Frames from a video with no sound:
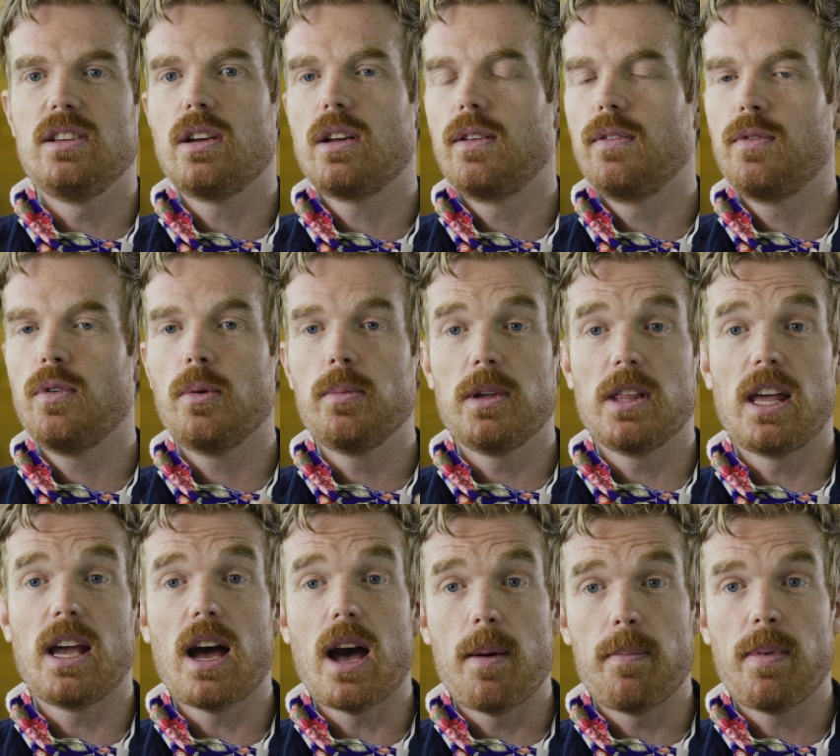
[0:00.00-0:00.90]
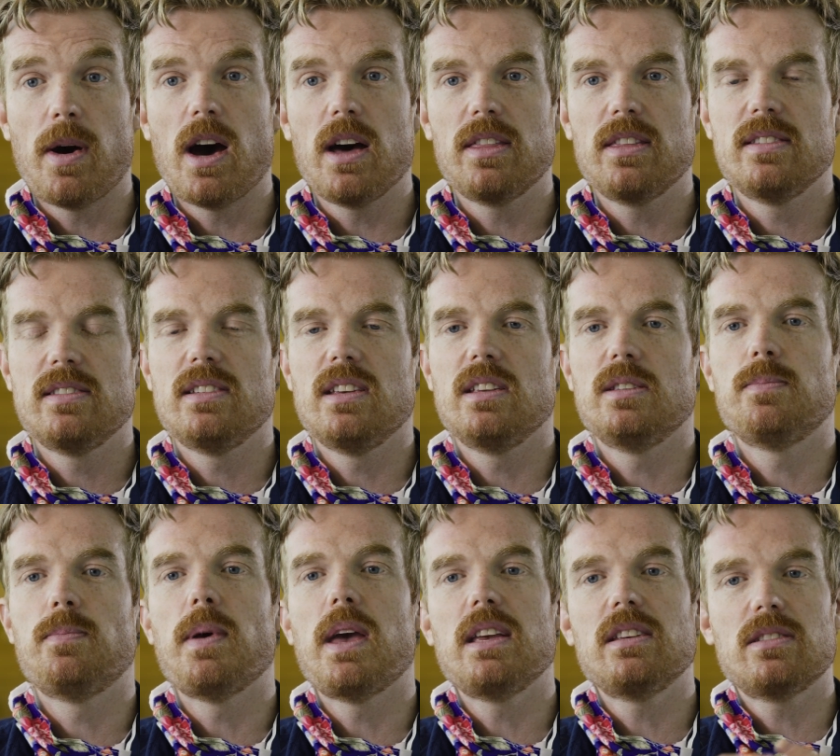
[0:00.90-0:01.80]
you can formulate hypotheses
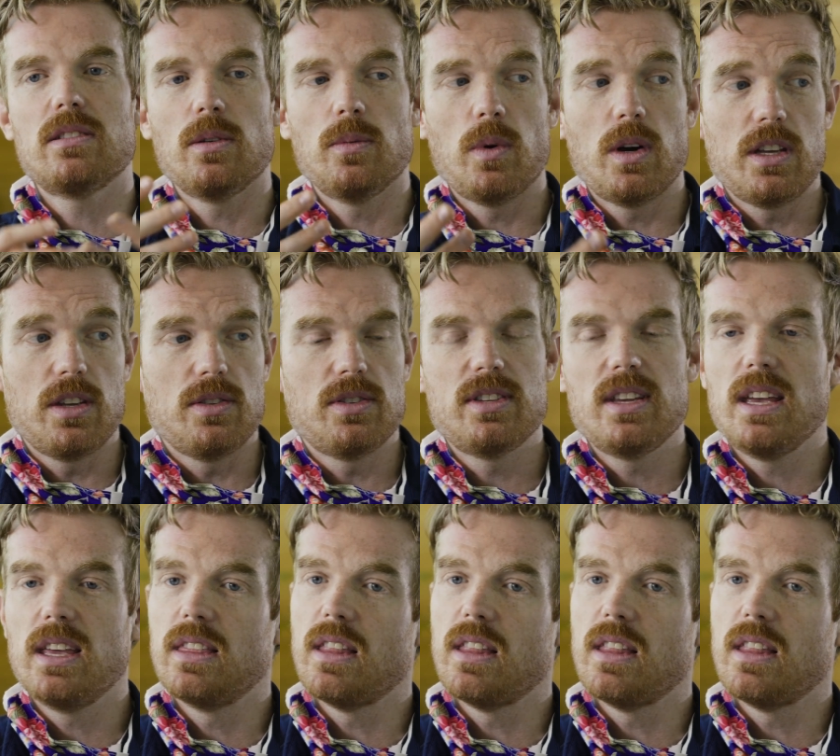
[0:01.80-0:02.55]
based on what you see